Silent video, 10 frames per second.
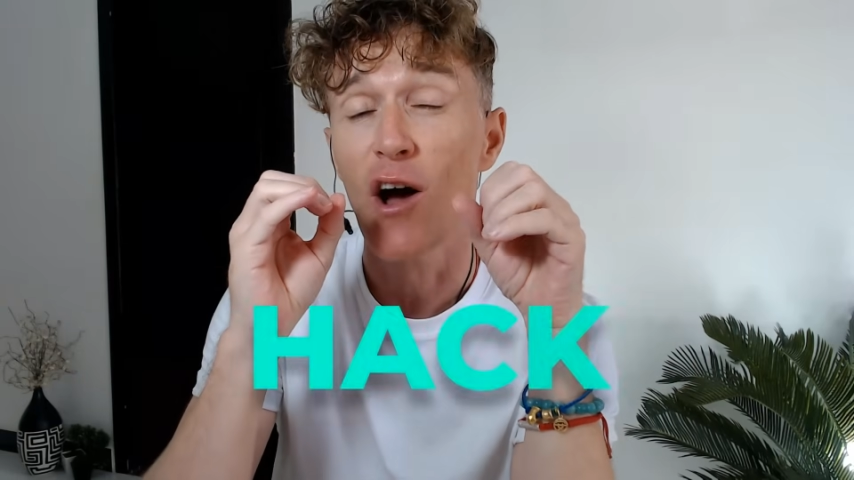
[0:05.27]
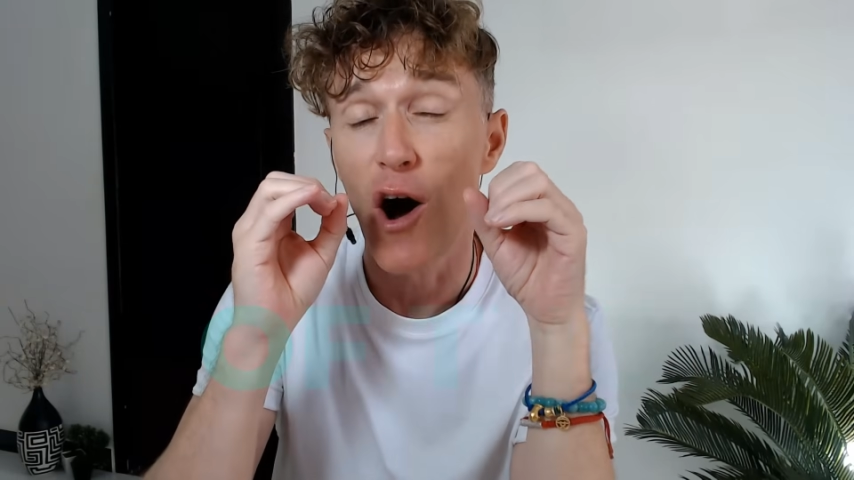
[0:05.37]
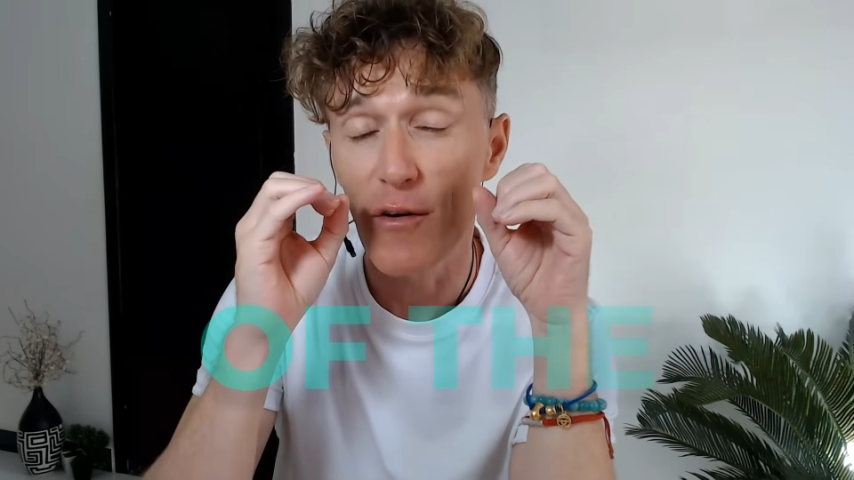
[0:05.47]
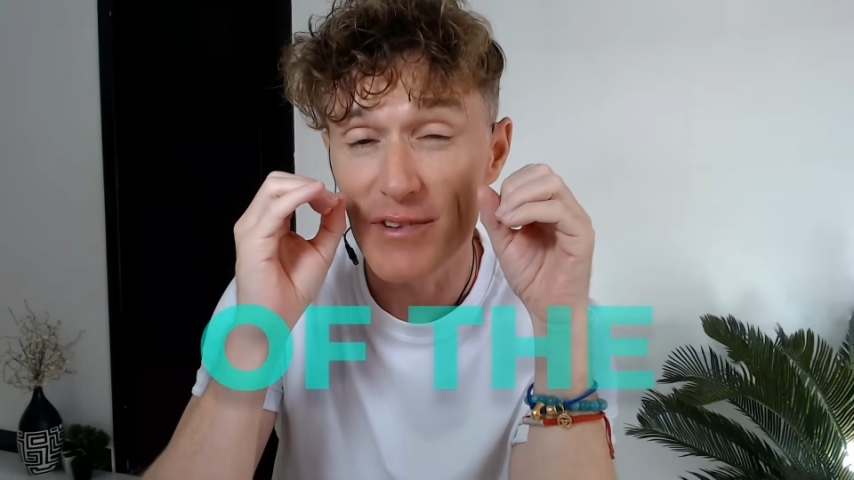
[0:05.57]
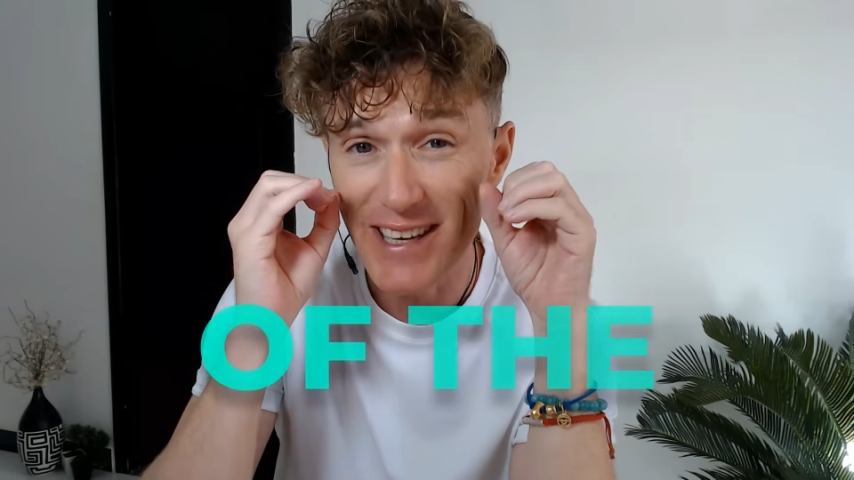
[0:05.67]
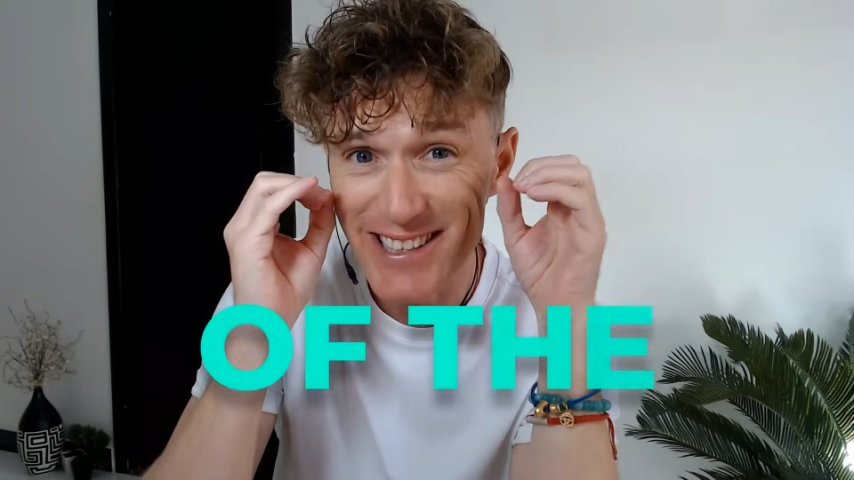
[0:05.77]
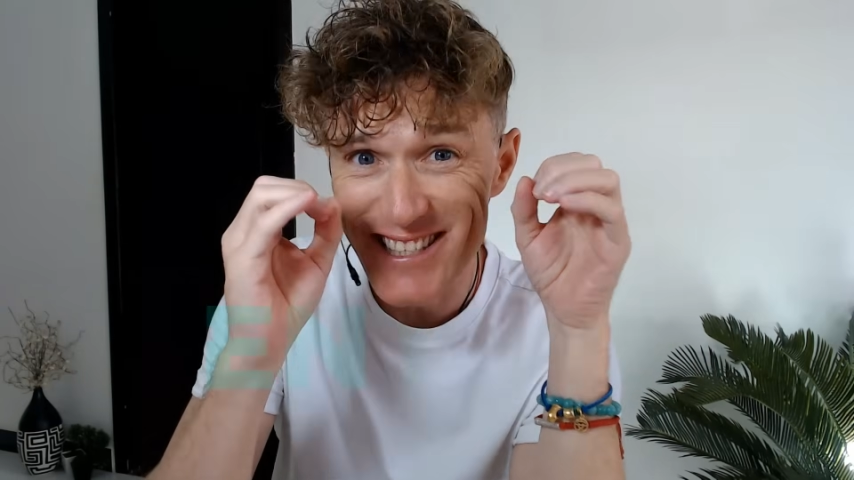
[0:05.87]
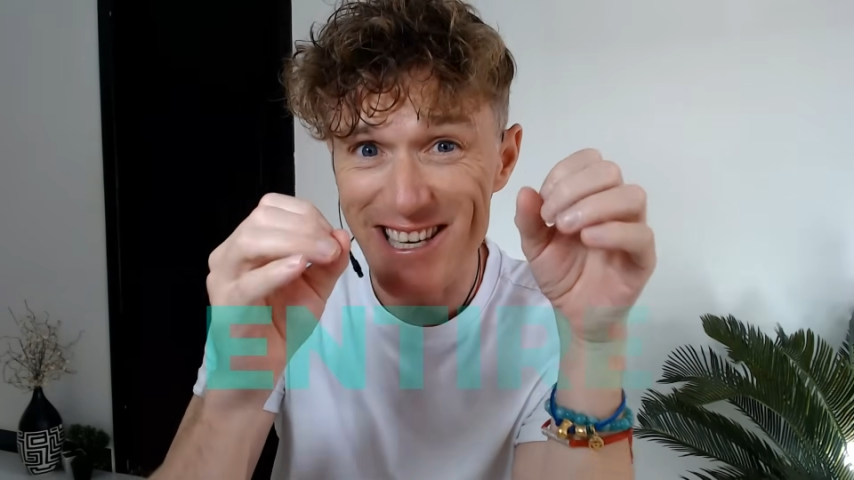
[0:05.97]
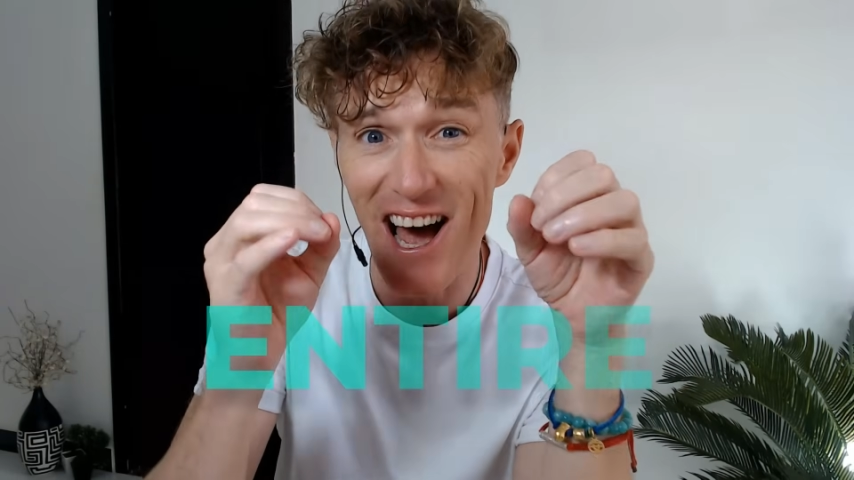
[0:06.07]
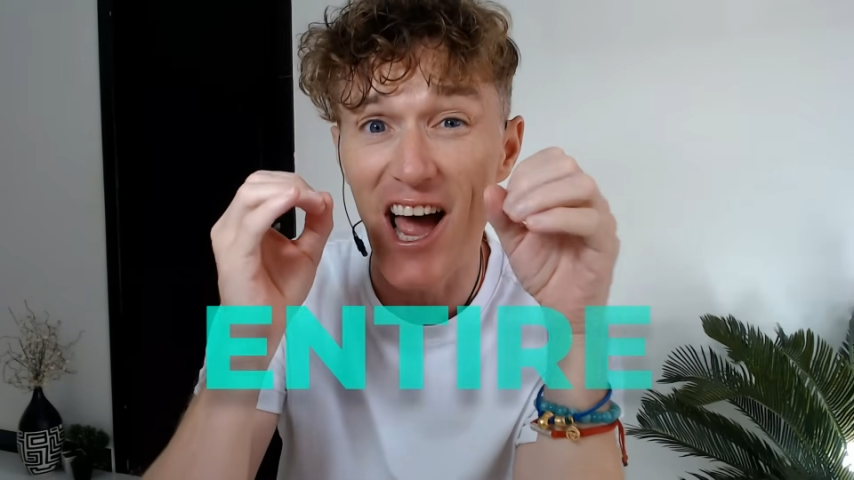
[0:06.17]
of the
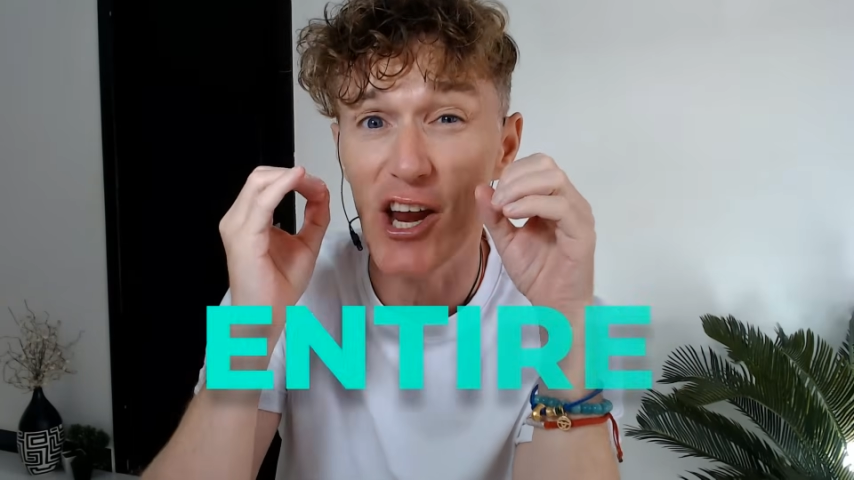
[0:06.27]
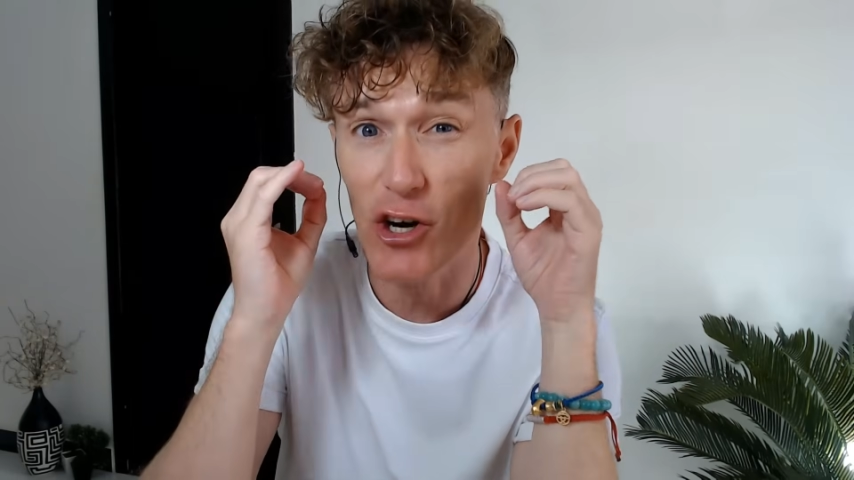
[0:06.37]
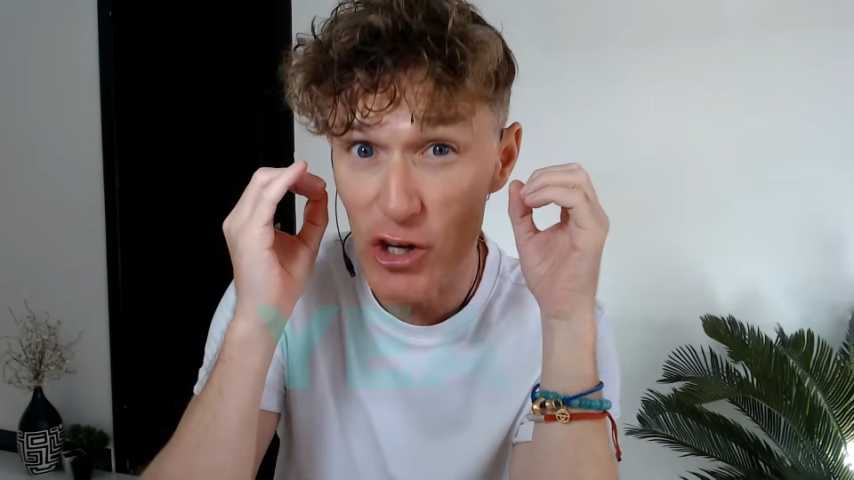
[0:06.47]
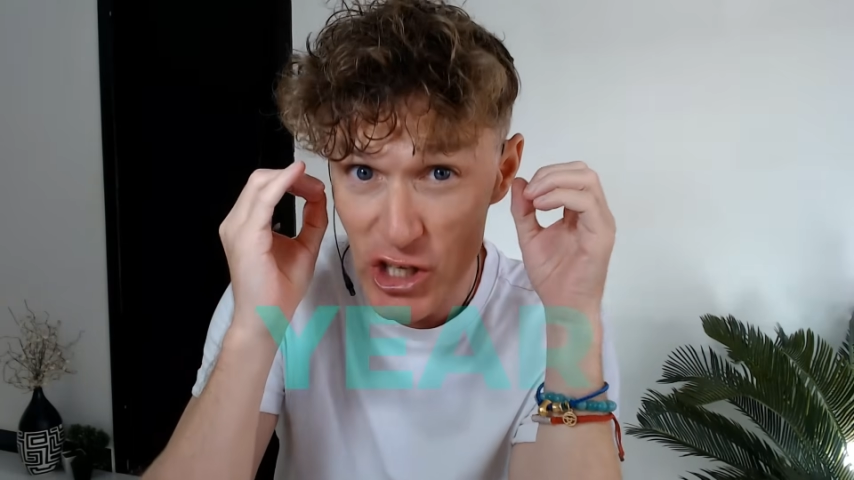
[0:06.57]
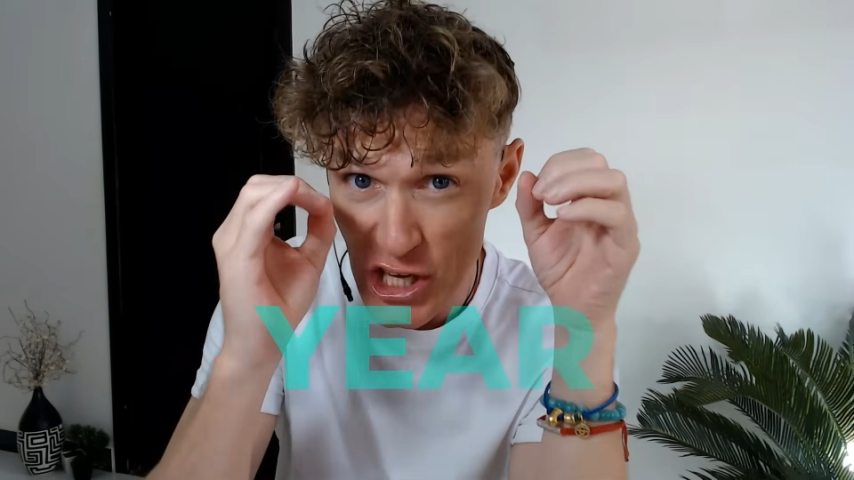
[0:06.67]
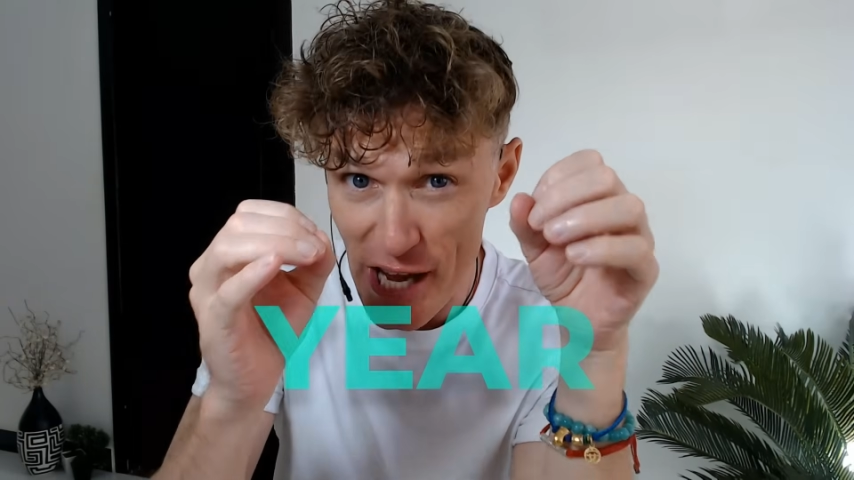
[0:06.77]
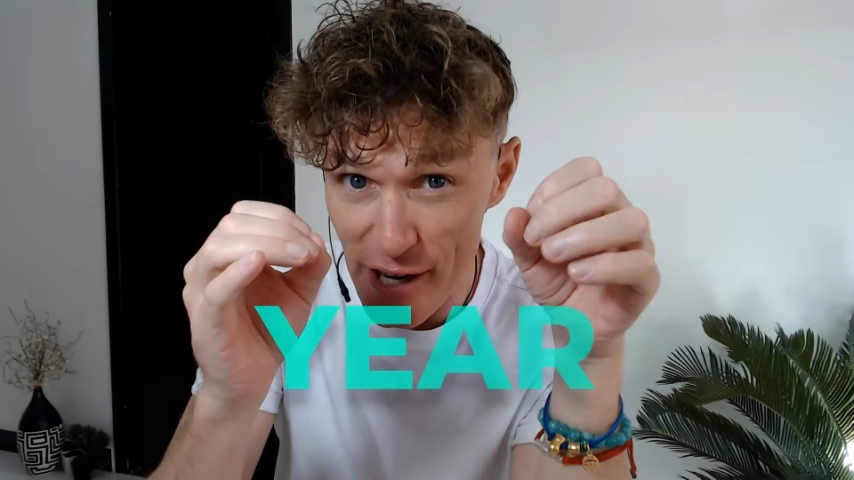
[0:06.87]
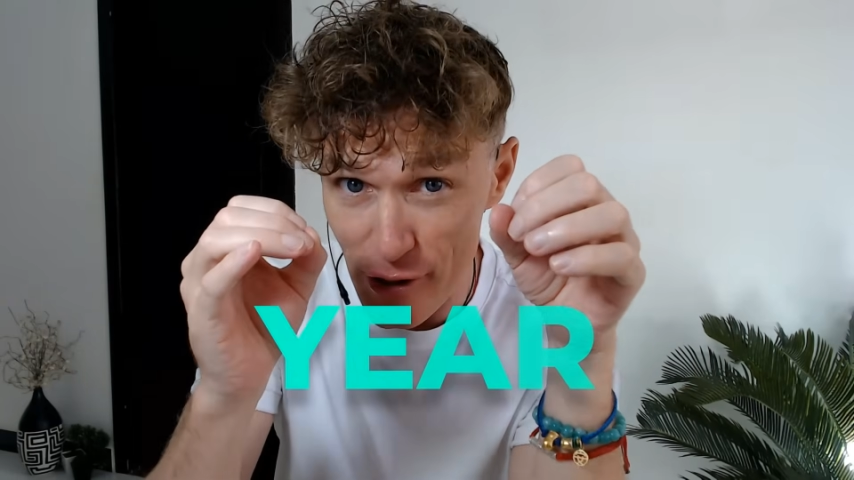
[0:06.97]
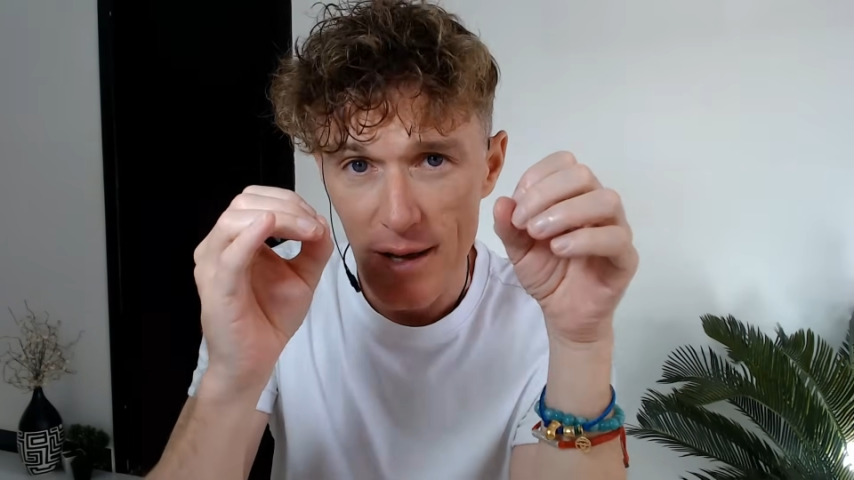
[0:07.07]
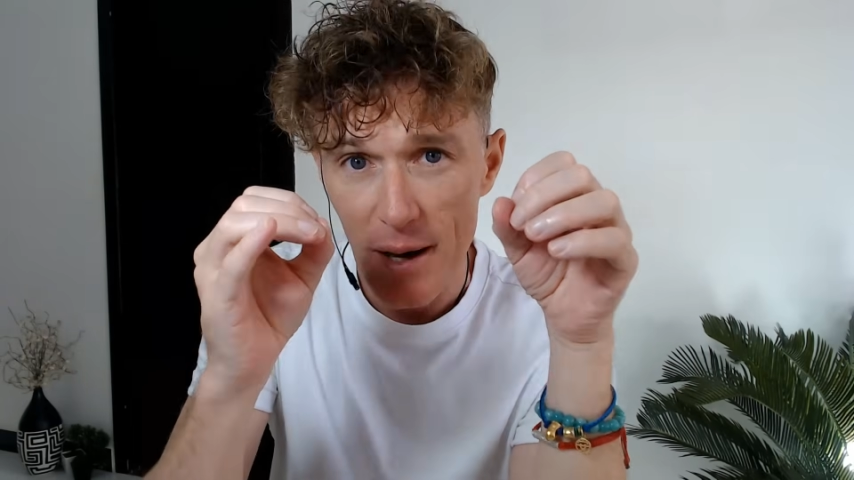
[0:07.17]
entire year.